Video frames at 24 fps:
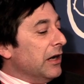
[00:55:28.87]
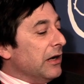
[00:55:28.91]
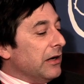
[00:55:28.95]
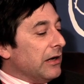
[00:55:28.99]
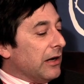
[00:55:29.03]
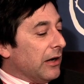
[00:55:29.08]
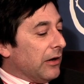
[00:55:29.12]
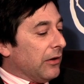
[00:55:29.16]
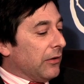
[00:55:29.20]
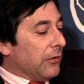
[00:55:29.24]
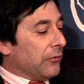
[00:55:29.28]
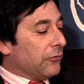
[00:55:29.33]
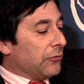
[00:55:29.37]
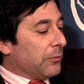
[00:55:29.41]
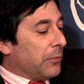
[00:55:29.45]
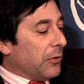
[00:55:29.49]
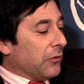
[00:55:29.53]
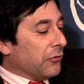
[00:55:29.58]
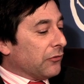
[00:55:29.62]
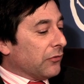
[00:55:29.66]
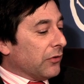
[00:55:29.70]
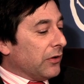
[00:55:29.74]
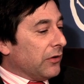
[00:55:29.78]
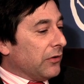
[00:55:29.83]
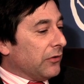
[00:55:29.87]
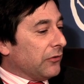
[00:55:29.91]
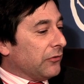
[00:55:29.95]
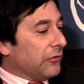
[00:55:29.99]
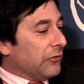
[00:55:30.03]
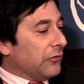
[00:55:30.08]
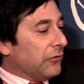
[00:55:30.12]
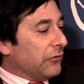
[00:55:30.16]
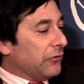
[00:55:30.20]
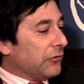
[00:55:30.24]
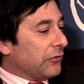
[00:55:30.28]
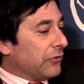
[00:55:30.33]
Now, supposedly this
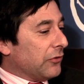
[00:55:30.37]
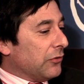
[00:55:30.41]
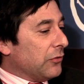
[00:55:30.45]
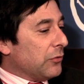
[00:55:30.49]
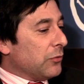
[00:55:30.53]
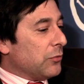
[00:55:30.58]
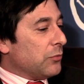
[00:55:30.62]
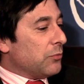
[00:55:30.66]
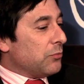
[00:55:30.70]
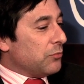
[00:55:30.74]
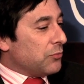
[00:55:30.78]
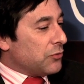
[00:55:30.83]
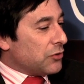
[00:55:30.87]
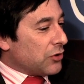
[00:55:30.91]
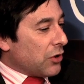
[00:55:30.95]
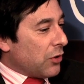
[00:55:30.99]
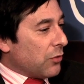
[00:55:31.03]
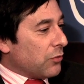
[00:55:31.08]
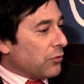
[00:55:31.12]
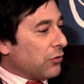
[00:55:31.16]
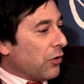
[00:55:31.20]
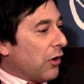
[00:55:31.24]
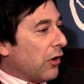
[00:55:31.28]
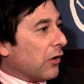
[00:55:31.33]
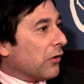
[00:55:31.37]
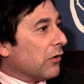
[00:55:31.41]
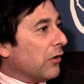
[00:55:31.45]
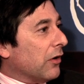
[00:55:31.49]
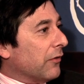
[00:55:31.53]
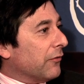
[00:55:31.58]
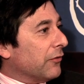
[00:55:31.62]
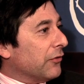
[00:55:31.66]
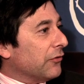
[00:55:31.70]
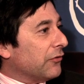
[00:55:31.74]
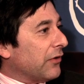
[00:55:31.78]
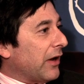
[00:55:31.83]
is to show dog
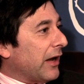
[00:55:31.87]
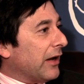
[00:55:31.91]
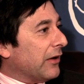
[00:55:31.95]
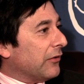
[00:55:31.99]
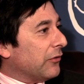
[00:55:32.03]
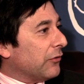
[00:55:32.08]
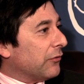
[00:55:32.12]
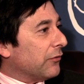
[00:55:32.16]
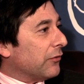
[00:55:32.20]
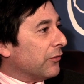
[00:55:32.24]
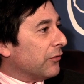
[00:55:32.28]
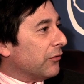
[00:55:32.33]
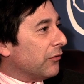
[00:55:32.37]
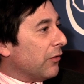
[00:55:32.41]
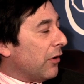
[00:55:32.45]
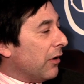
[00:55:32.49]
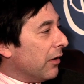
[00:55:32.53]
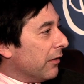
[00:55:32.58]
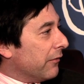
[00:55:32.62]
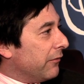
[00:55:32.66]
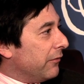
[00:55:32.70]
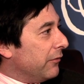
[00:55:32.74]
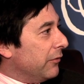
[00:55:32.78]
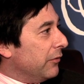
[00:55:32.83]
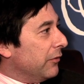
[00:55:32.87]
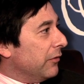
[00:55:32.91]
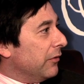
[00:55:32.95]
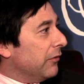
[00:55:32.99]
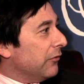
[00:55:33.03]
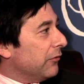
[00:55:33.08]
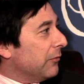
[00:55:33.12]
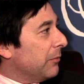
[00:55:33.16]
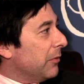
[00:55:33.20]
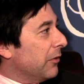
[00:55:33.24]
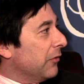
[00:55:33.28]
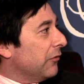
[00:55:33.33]
lovers ads for dog food
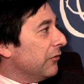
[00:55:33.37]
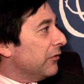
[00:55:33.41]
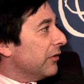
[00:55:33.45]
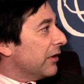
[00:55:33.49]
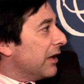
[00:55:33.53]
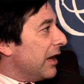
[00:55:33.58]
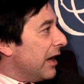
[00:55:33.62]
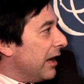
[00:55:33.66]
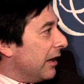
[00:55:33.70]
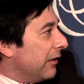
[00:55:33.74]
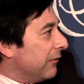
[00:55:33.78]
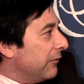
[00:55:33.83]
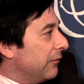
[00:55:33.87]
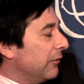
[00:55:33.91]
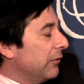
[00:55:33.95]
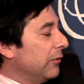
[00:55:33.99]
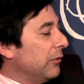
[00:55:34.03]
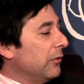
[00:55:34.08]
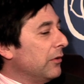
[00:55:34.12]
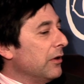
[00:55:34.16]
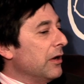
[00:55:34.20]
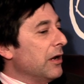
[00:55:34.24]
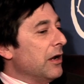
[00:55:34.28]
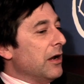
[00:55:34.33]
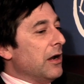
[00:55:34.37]
as opposed to cat food,